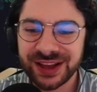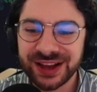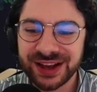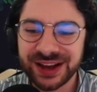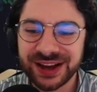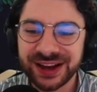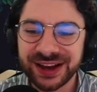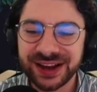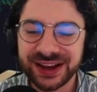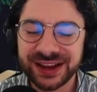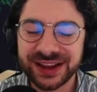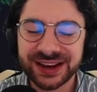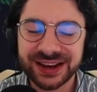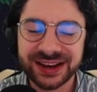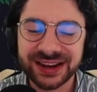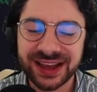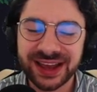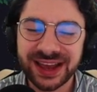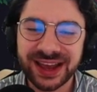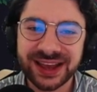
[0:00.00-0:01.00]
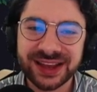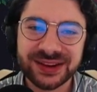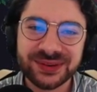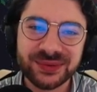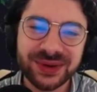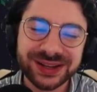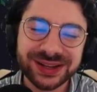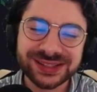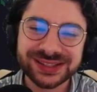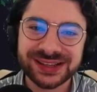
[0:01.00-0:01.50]
Uh, and
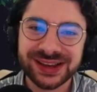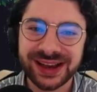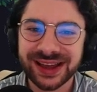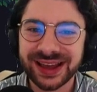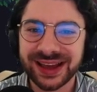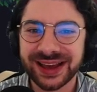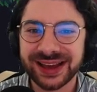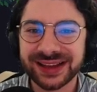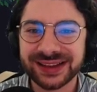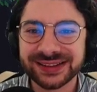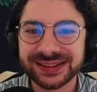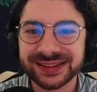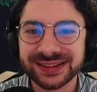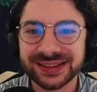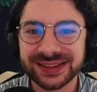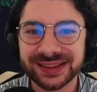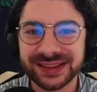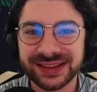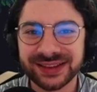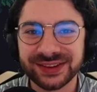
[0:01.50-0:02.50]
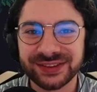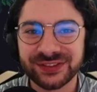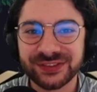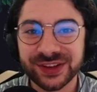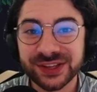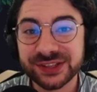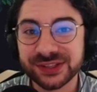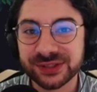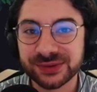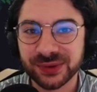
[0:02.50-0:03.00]
once I had the
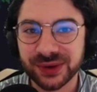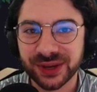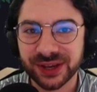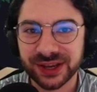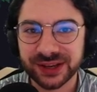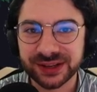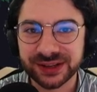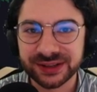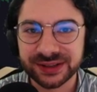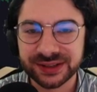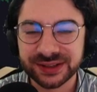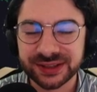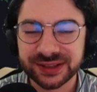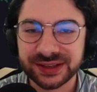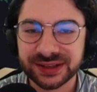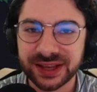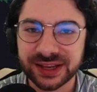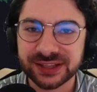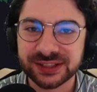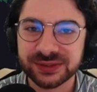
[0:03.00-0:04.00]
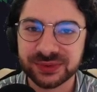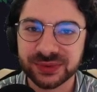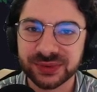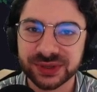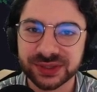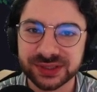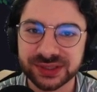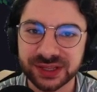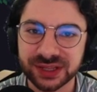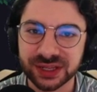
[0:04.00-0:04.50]
features working, next
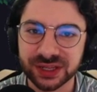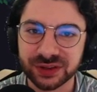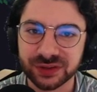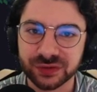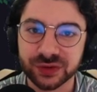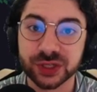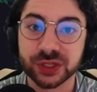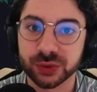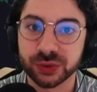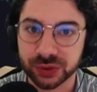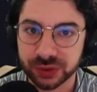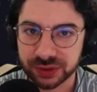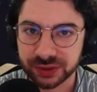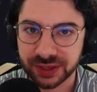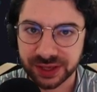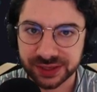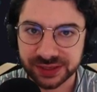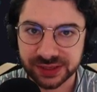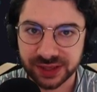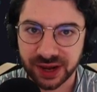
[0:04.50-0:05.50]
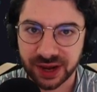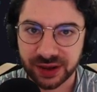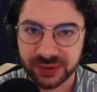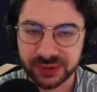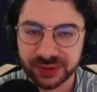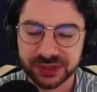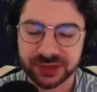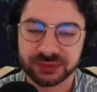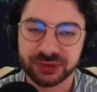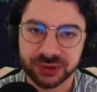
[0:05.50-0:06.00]
was the visual aesthetic,
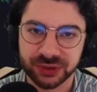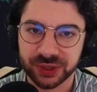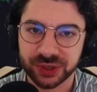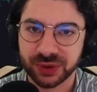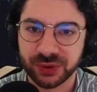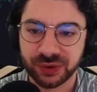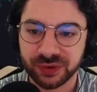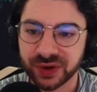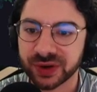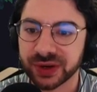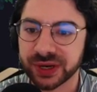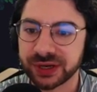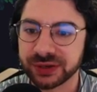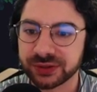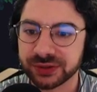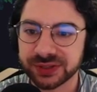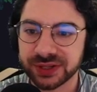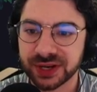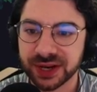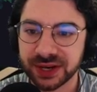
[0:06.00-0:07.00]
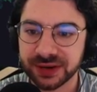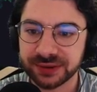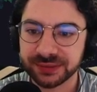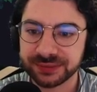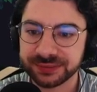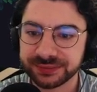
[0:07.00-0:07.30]
which I'm sure you're all very interested in.